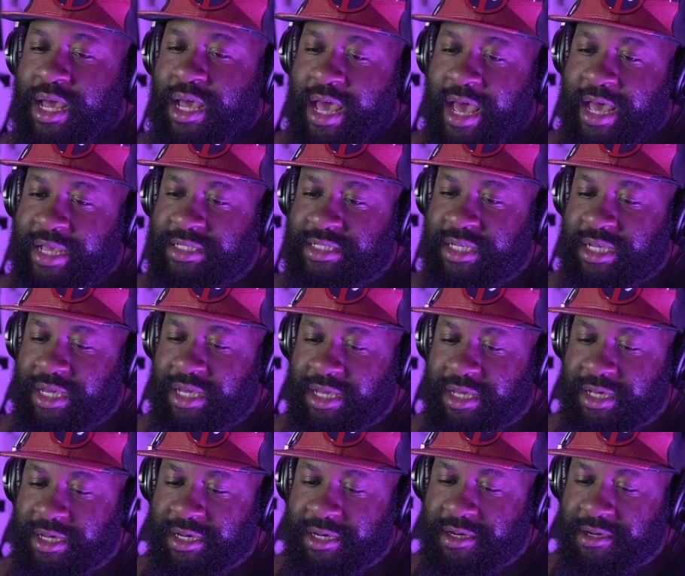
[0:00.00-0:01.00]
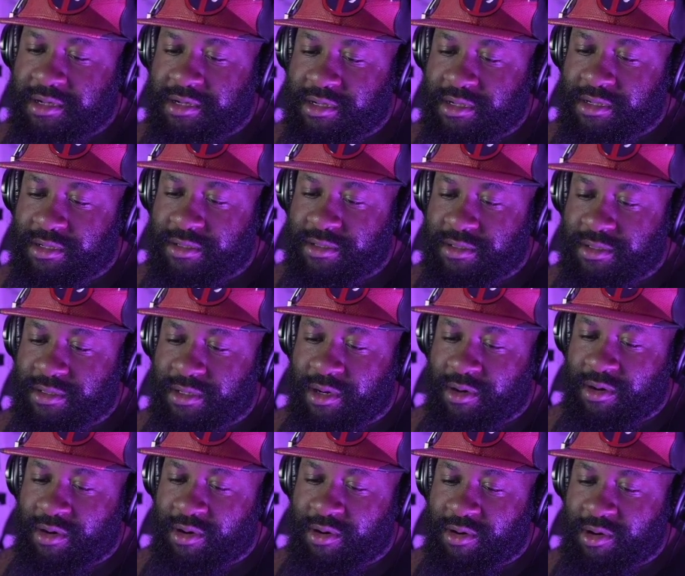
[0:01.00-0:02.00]
as a uh,
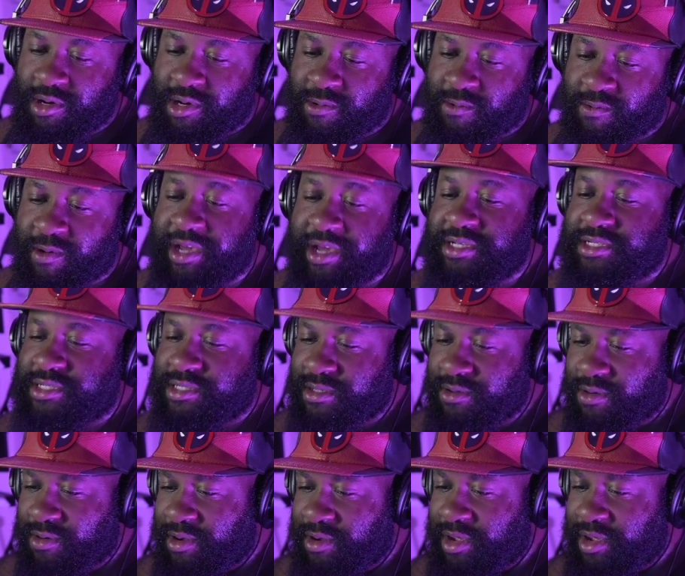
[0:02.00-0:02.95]
a, a, race or